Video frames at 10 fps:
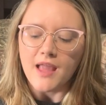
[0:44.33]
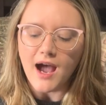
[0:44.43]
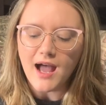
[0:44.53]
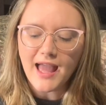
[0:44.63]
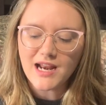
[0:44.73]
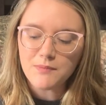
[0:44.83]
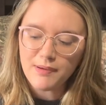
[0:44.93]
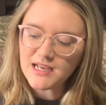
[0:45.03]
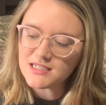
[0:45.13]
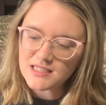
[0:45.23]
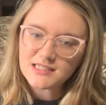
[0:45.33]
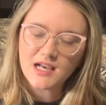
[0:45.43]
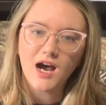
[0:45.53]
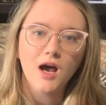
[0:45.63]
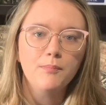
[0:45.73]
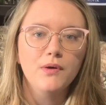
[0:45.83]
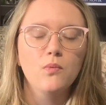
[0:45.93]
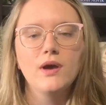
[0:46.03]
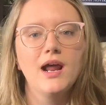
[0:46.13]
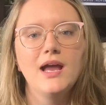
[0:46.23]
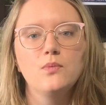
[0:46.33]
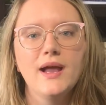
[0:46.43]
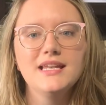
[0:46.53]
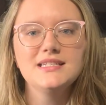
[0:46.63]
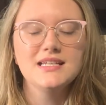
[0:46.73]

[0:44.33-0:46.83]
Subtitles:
And I picked this up when I went